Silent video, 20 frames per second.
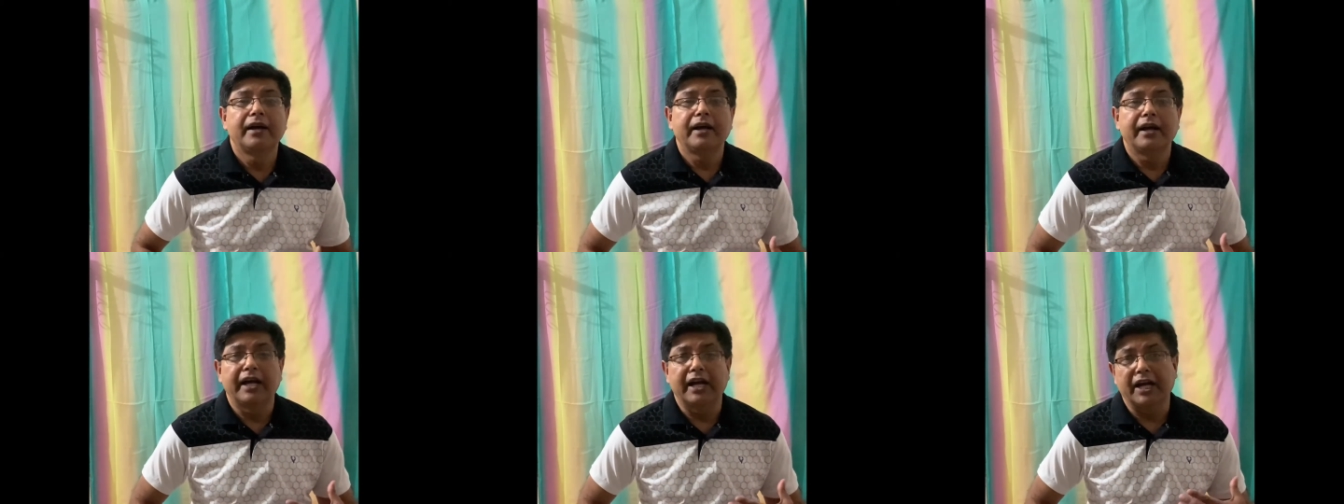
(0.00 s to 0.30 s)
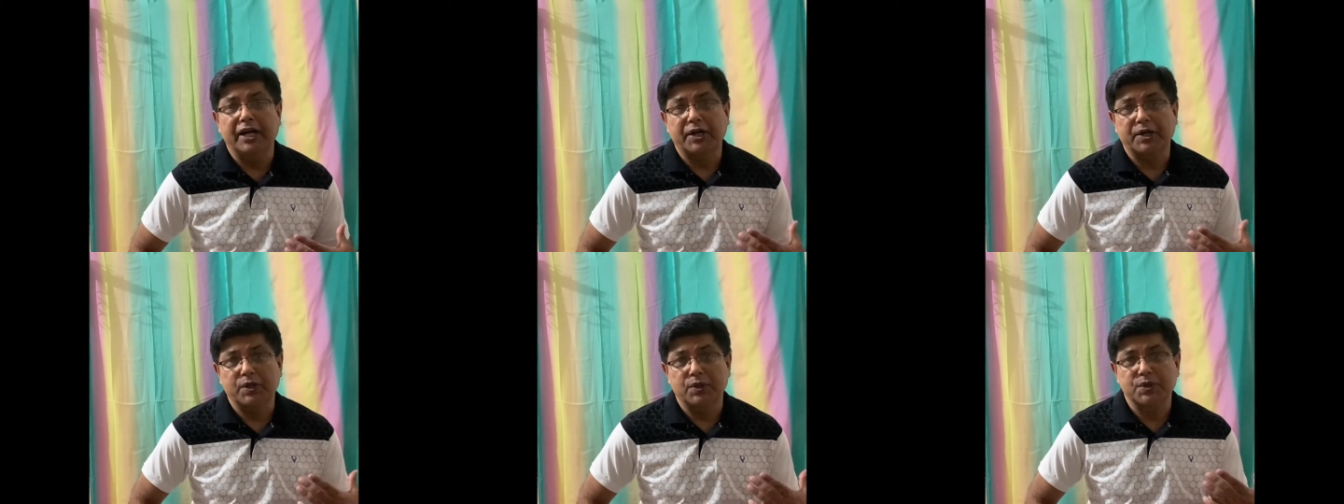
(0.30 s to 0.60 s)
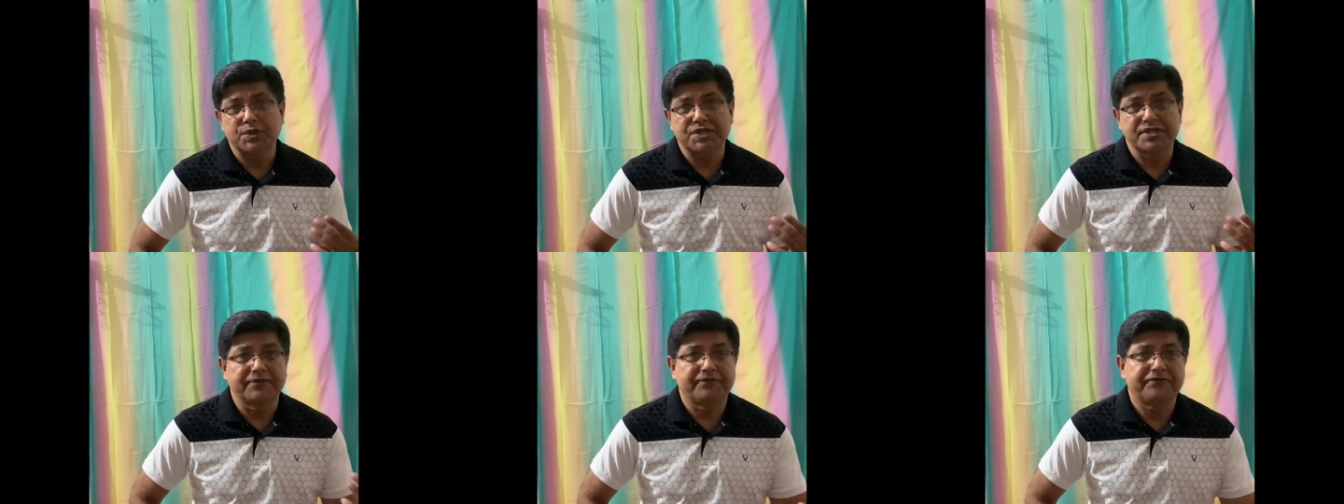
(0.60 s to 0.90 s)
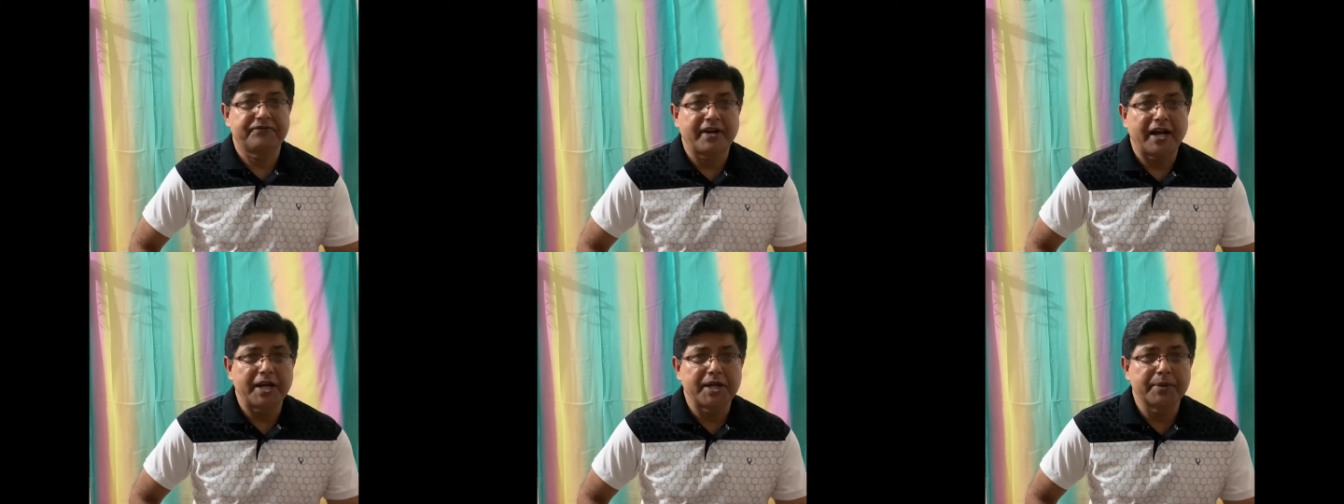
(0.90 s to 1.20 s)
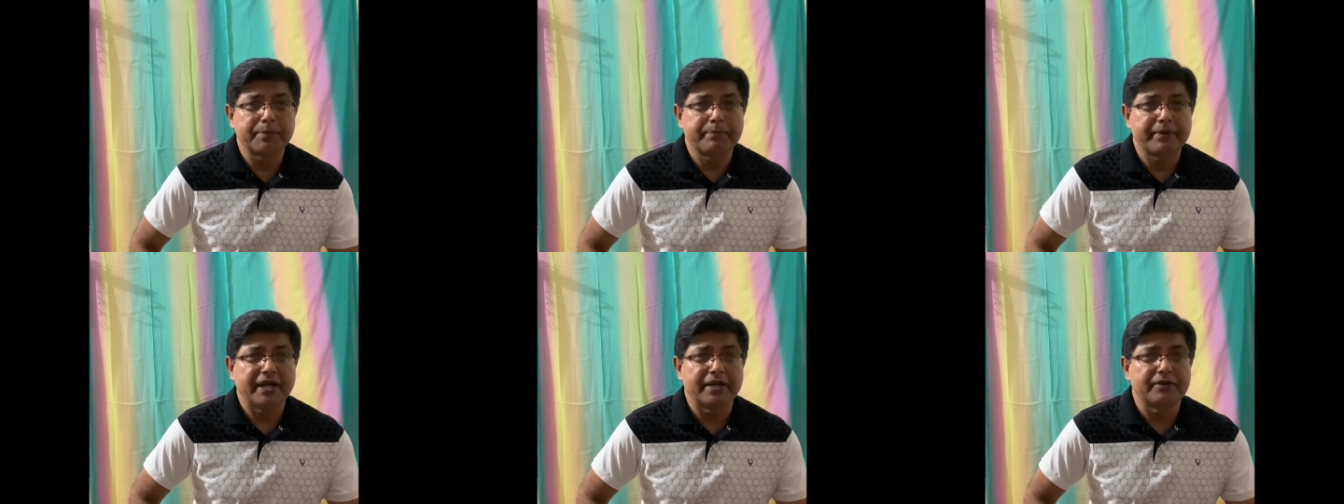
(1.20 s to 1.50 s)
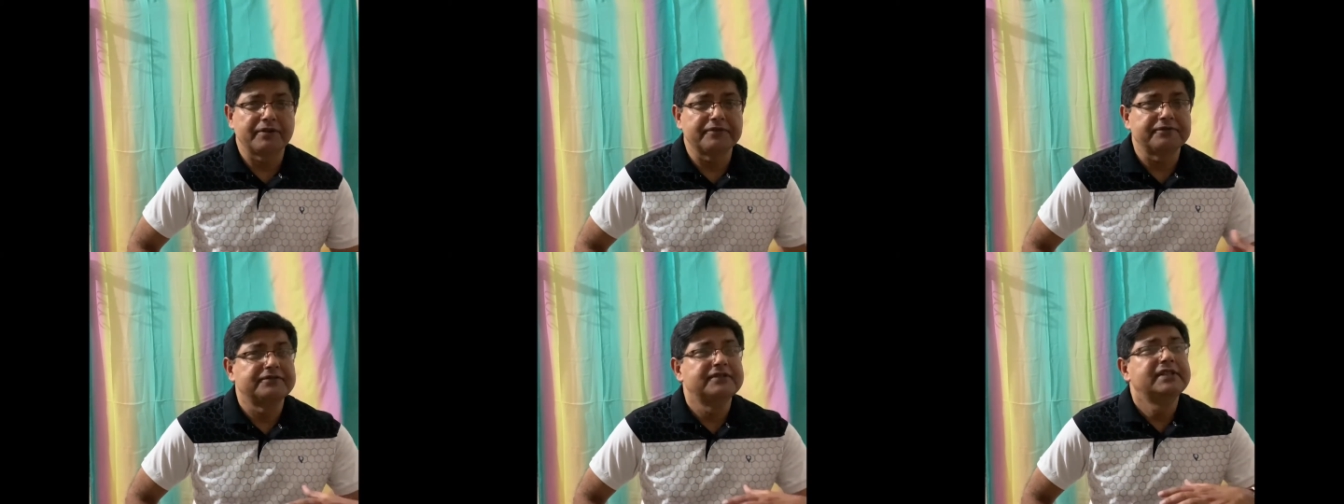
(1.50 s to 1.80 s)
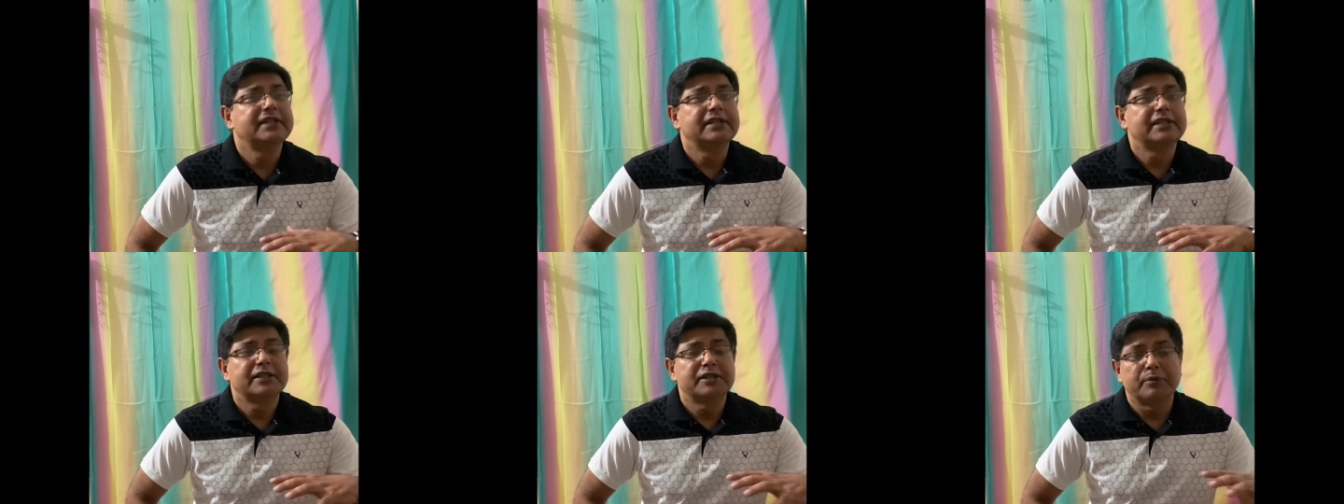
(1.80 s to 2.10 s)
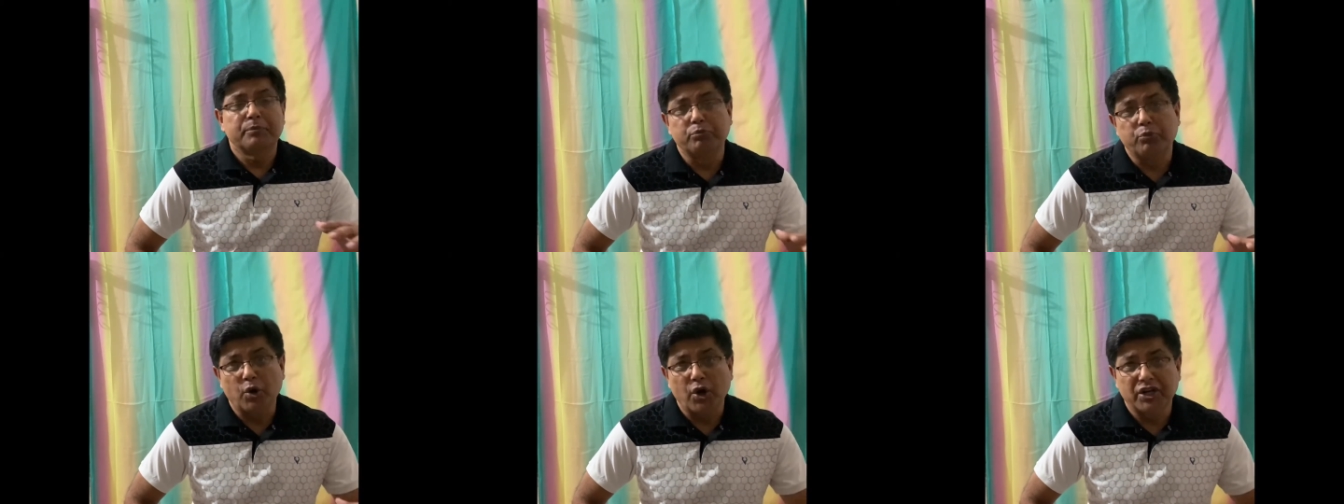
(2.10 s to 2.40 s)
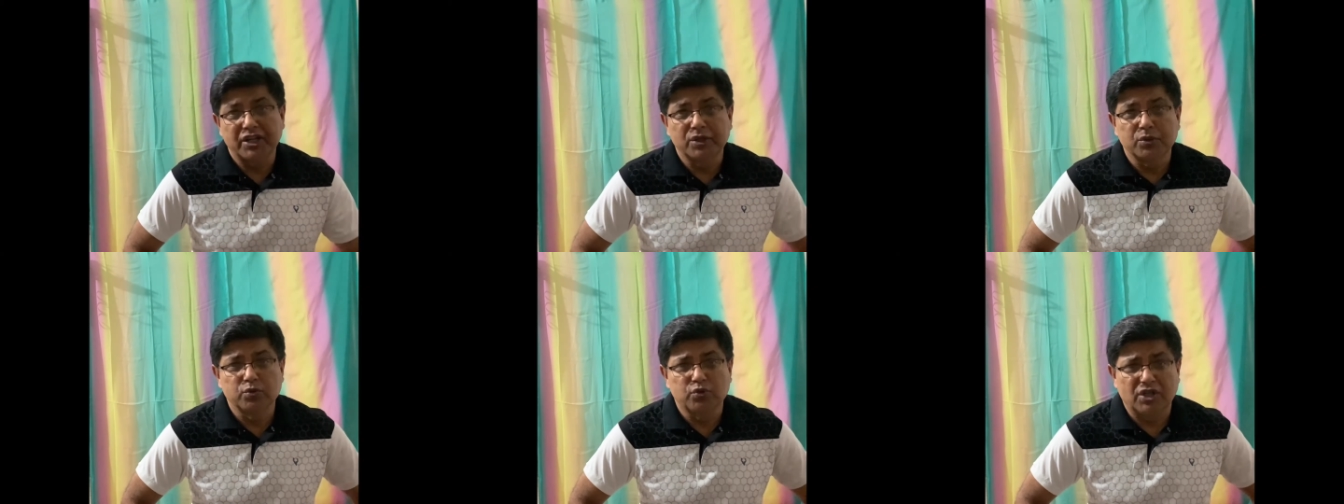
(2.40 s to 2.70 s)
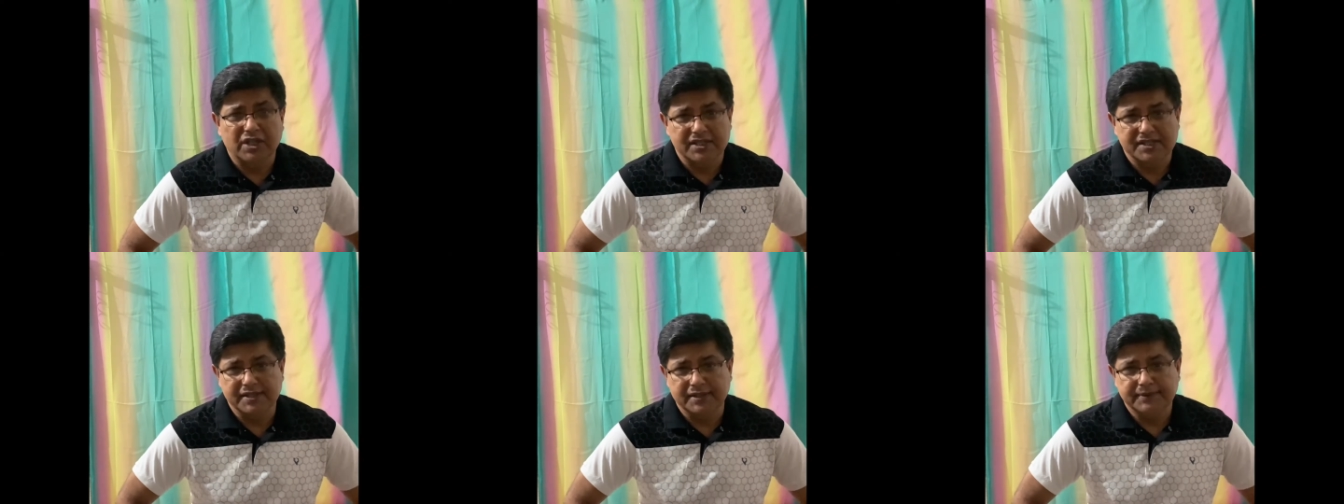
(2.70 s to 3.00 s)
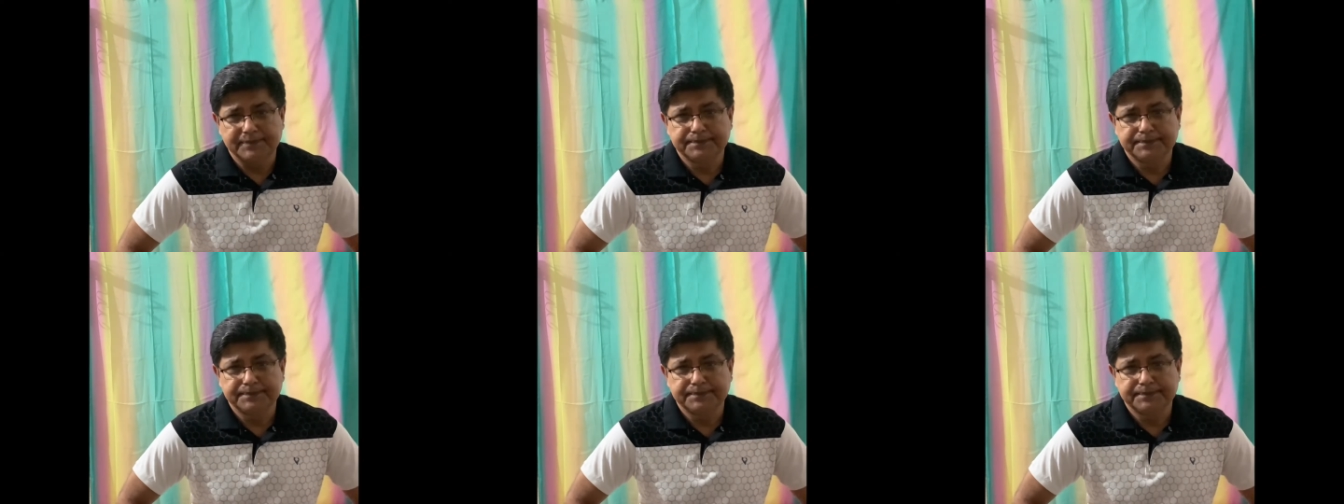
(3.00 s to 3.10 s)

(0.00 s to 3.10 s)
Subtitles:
across a frying pan of boiling water.